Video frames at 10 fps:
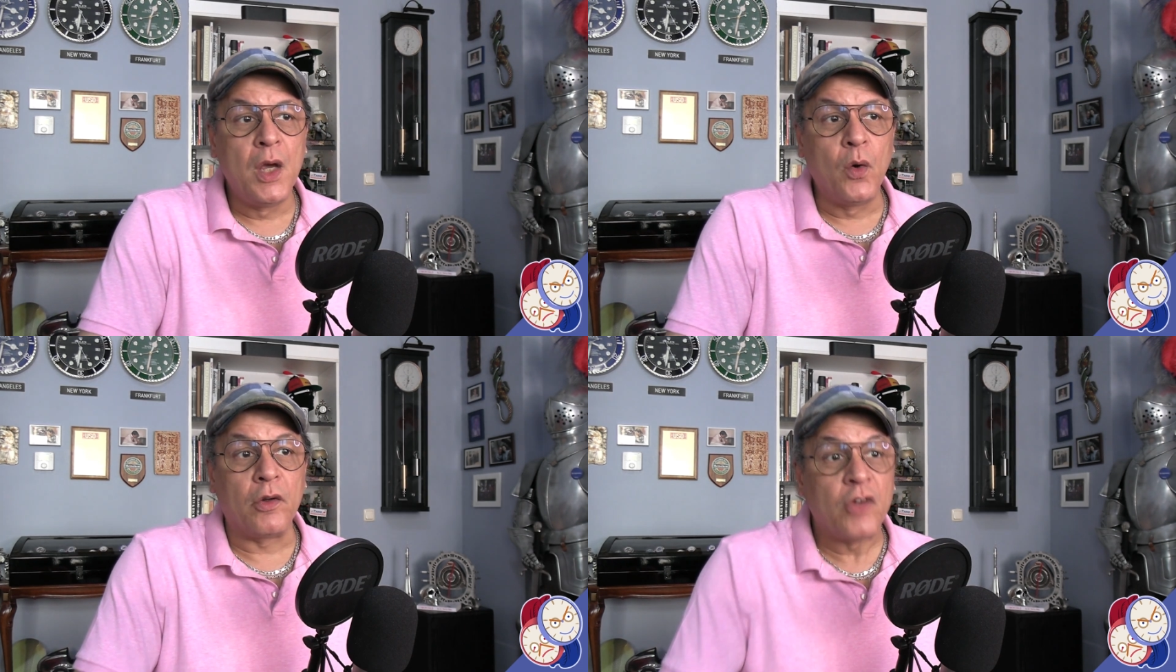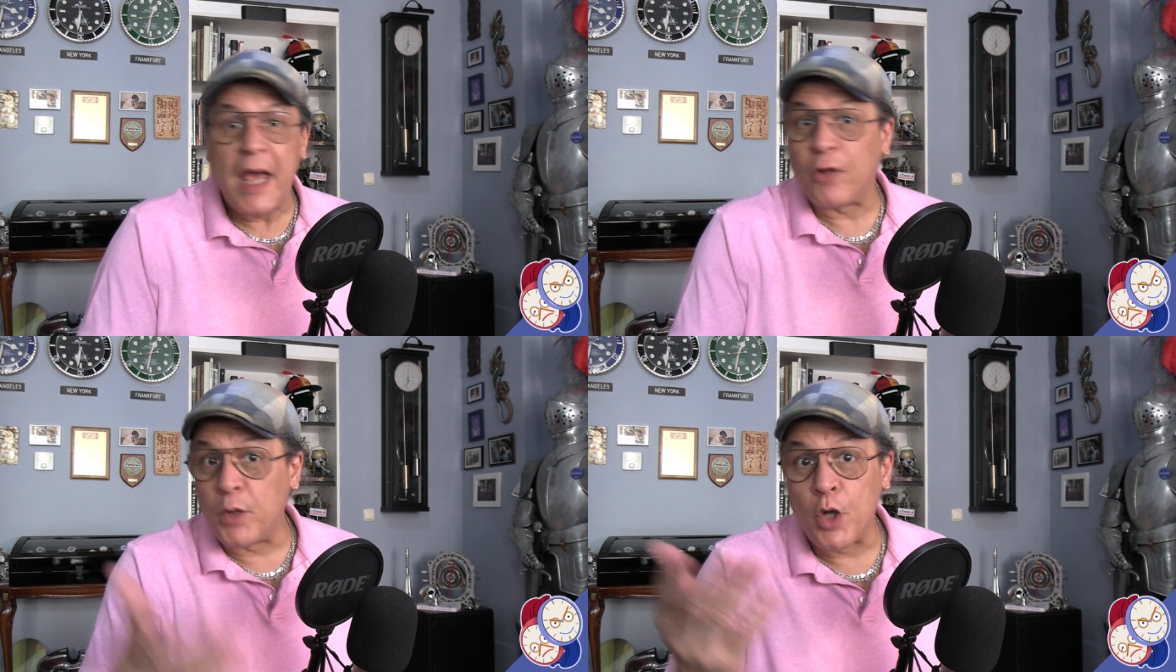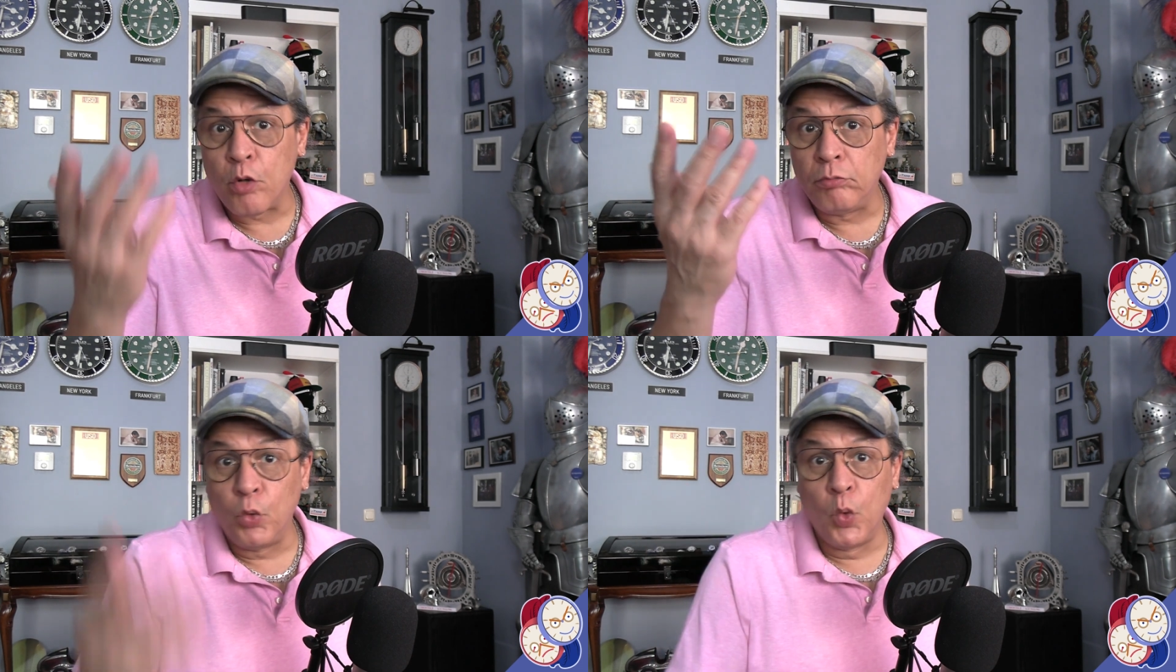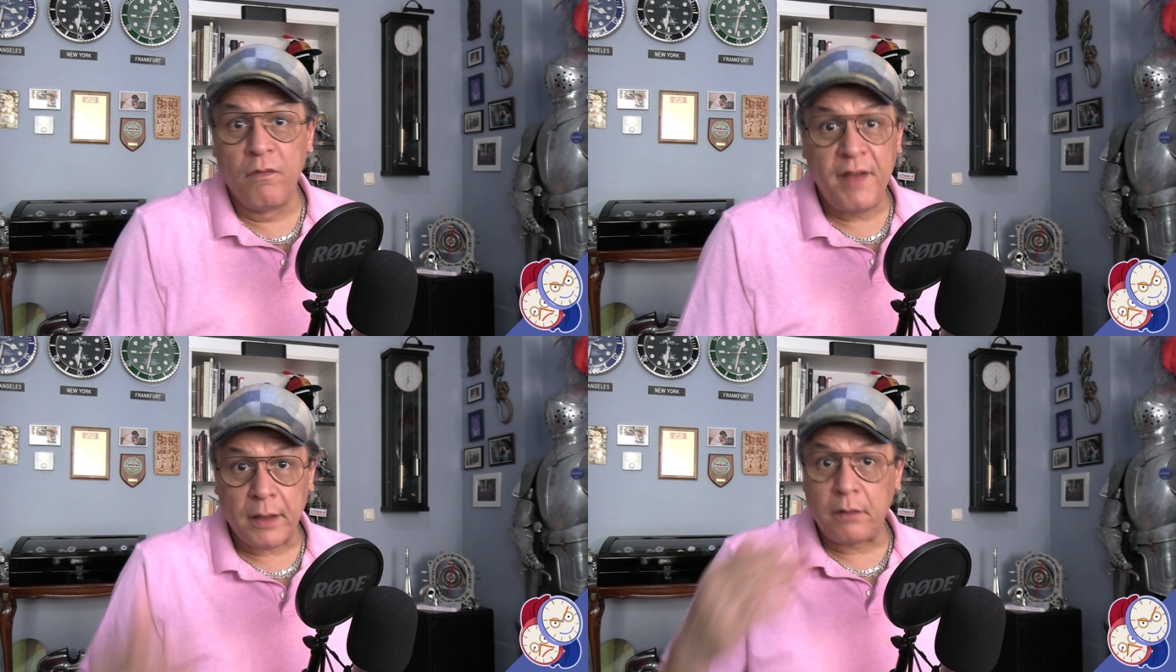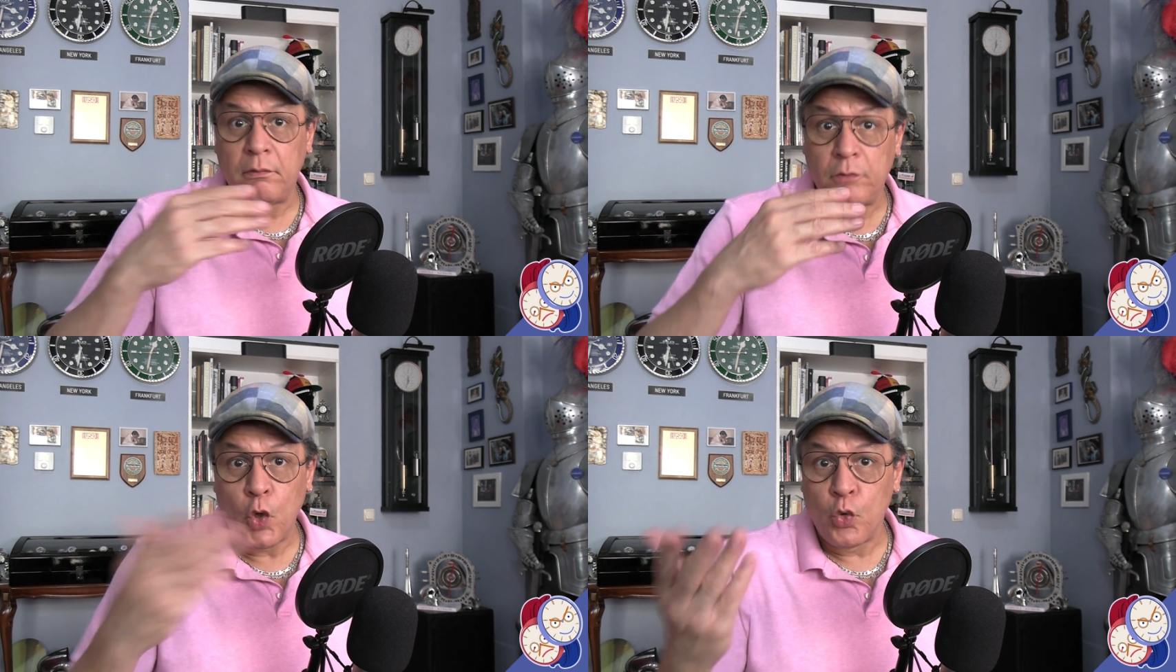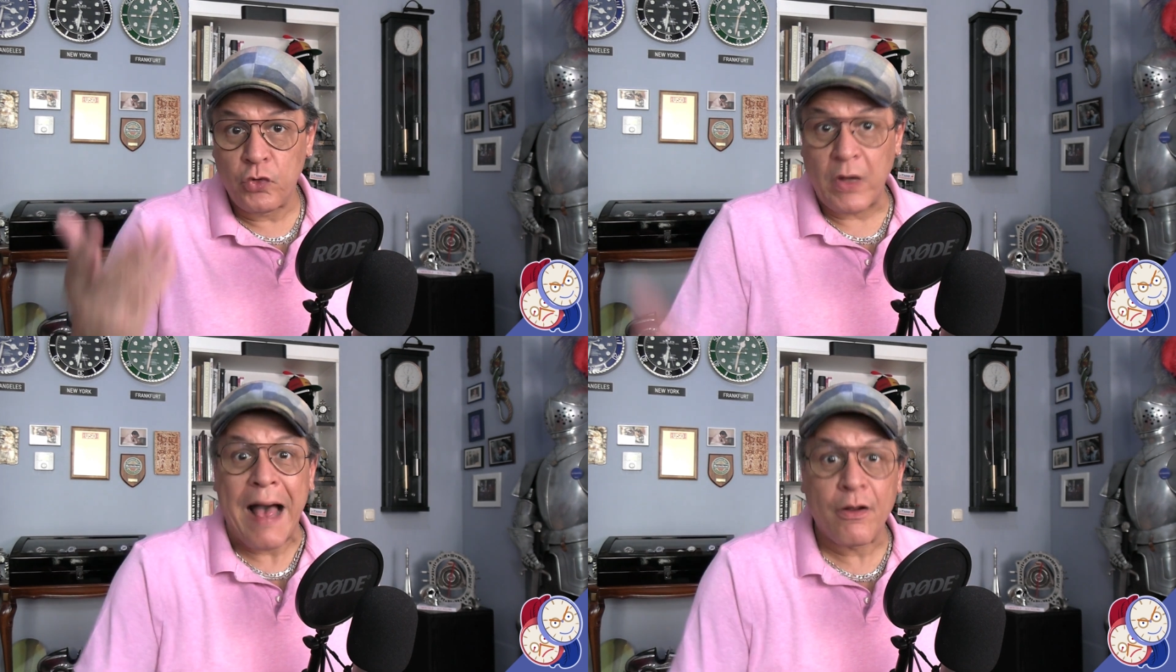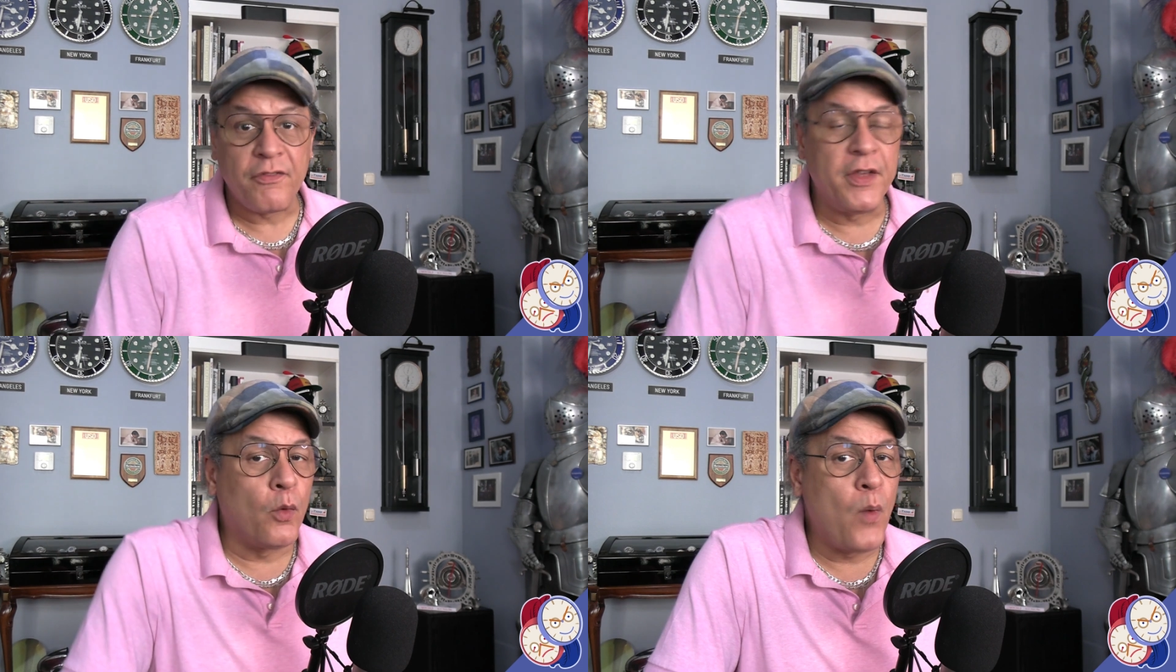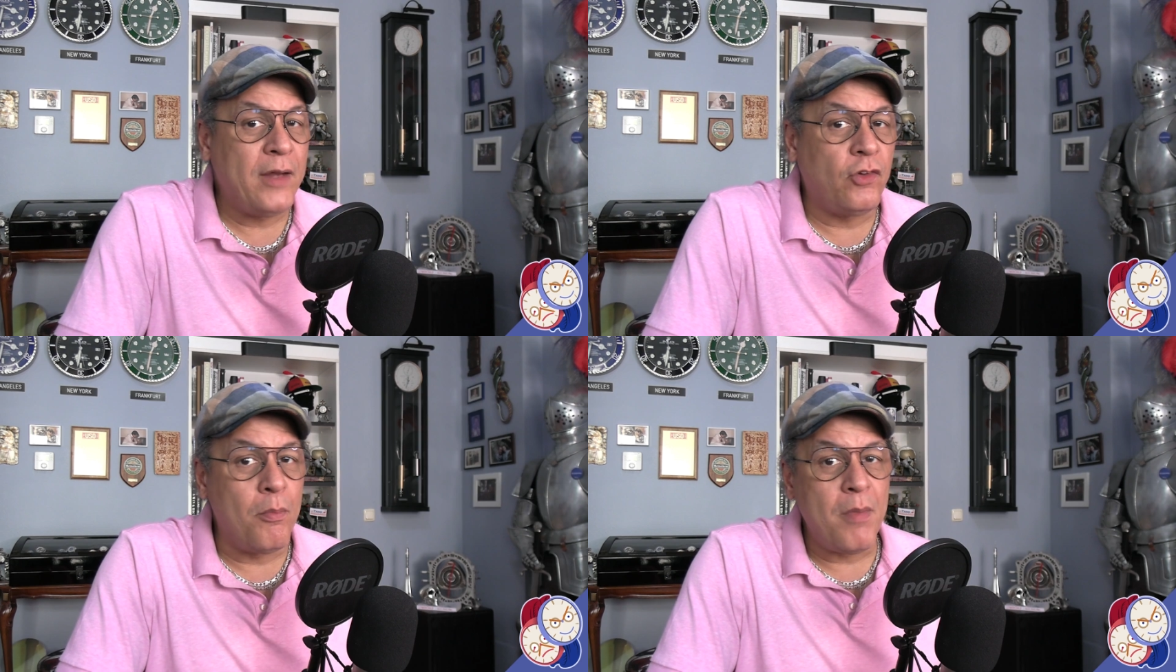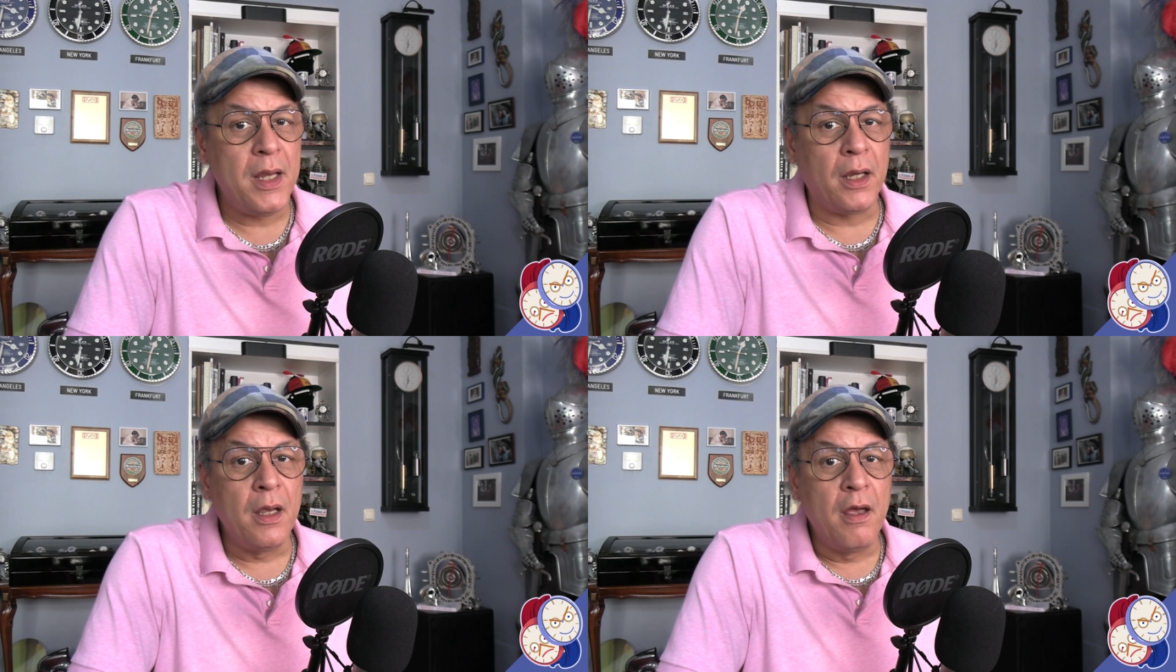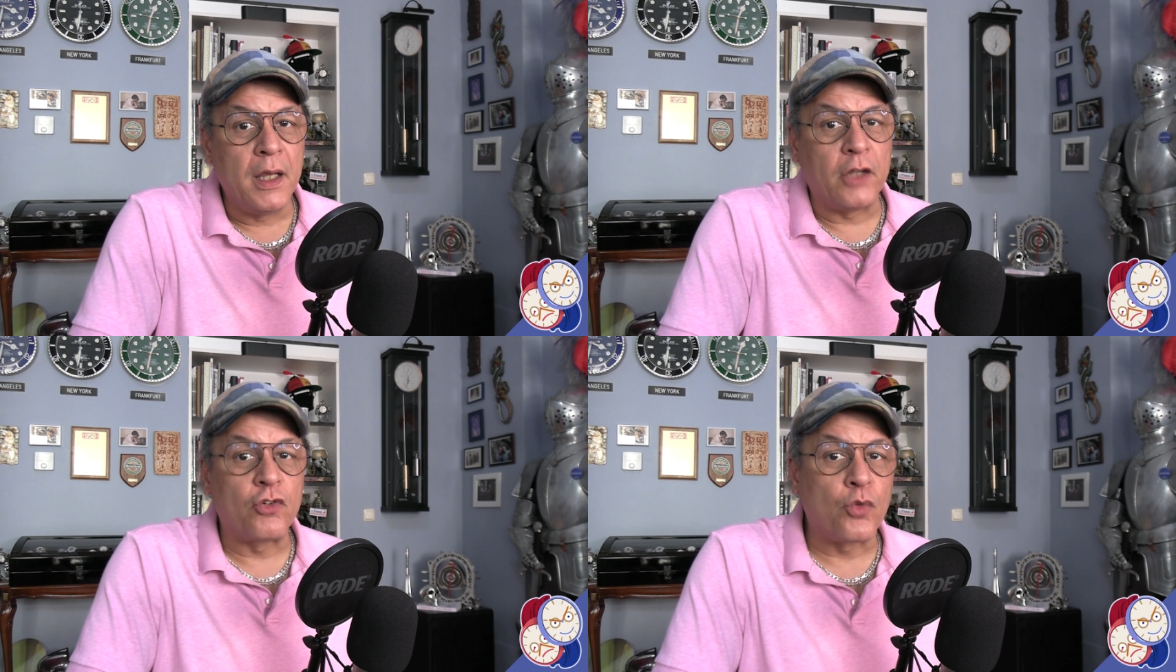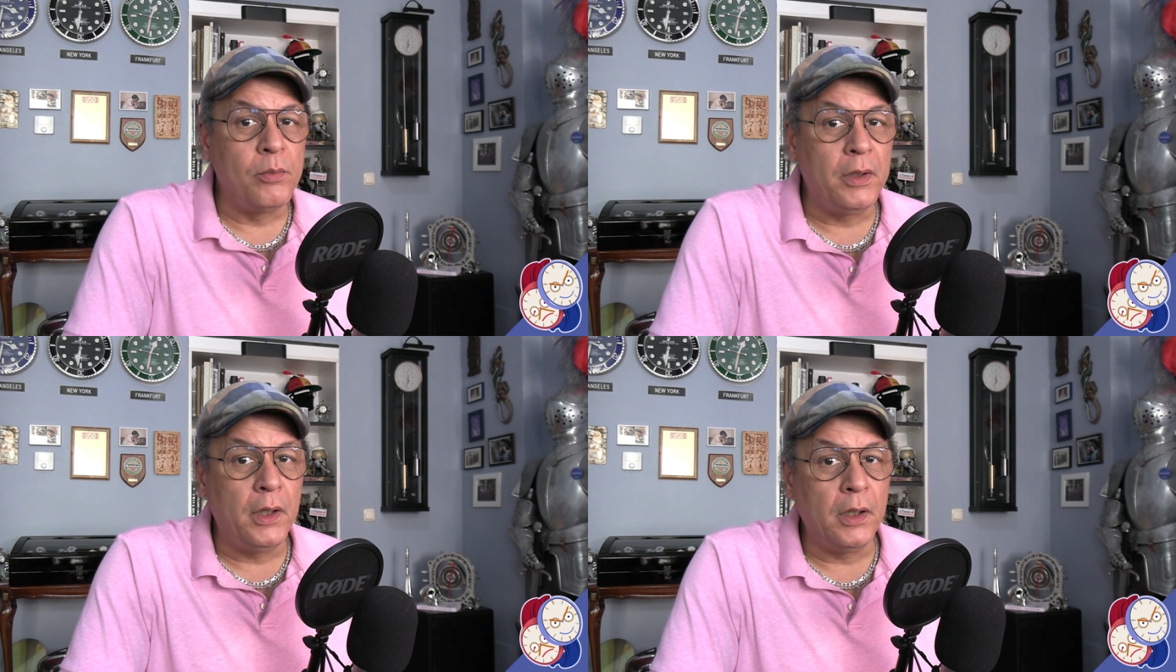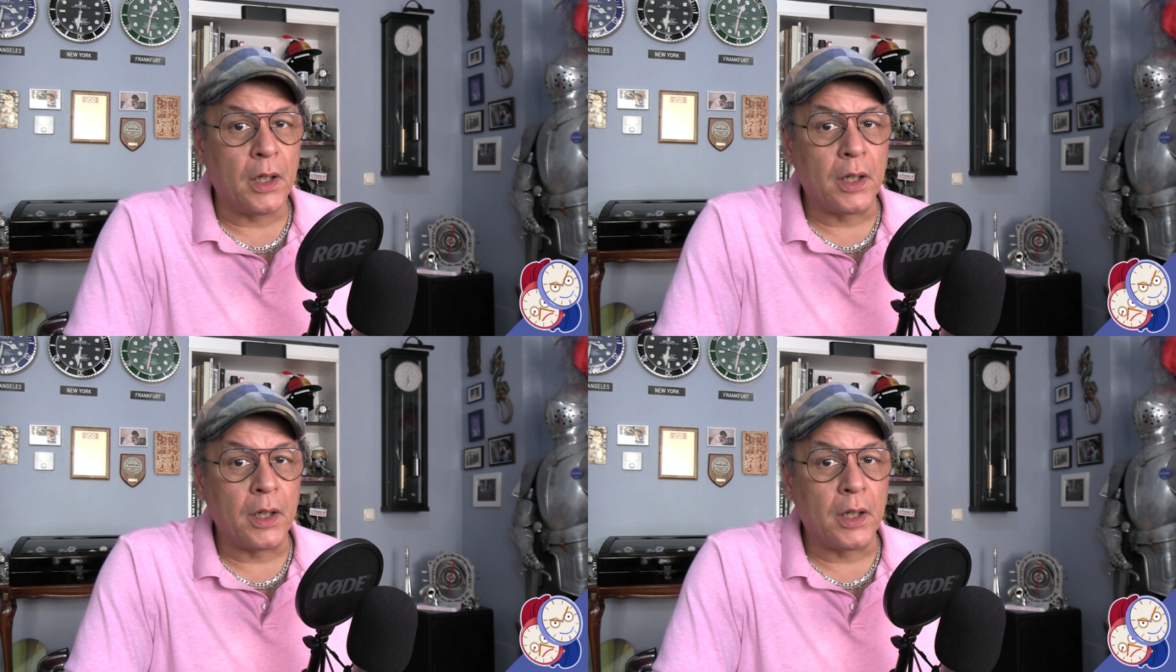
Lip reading: whereas, as we know, Horage goes out of their way to make extremely